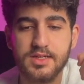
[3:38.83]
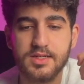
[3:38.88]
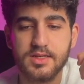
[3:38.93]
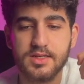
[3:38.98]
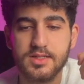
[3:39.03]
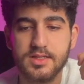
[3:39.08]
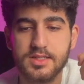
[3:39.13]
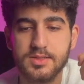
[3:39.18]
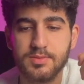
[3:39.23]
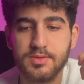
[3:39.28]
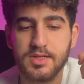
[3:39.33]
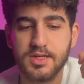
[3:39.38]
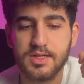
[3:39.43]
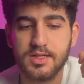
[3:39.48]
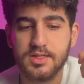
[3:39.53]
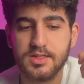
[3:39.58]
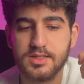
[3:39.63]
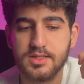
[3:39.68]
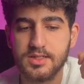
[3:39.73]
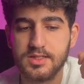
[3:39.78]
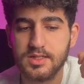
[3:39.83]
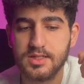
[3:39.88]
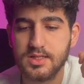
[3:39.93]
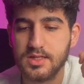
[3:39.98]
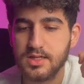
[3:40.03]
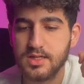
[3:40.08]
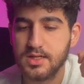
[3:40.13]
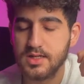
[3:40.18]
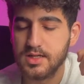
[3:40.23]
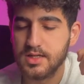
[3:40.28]
in this playlist.
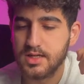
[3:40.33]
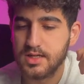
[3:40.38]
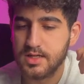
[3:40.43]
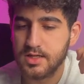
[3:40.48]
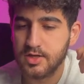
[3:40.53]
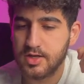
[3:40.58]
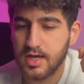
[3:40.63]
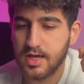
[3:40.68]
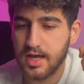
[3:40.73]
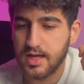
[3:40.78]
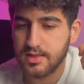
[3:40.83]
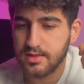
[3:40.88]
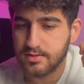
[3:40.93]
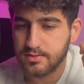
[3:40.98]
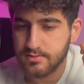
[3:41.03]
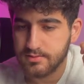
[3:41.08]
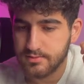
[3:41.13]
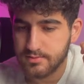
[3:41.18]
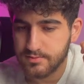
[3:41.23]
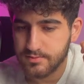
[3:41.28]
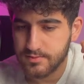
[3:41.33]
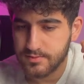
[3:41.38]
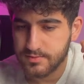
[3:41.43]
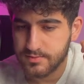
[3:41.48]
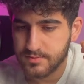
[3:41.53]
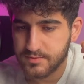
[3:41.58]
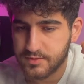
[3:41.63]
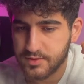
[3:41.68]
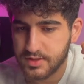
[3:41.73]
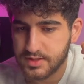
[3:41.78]
You can,
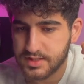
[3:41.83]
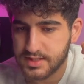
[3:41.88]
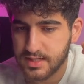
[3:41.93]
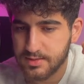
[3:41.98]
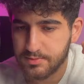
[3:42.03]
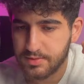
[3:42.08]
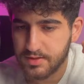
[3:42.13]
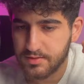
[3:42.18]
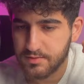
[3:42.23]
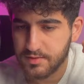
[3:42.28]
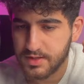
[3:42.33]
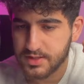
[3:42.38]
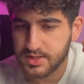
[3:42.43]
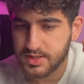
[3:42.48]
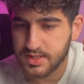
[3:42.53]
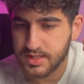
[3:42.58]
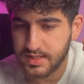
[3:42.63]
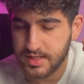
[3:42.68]
for example, watch